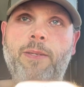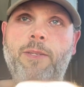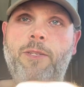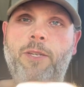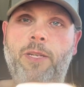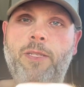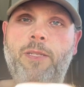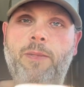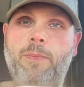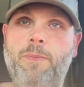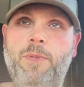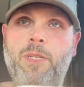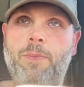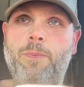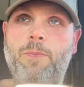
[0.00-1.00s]
just
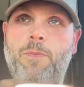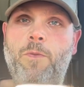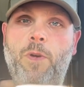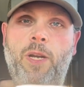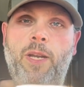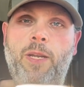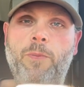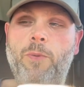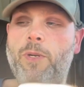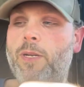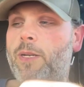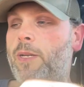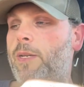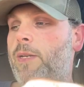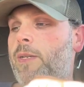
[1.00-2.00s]
some front end work.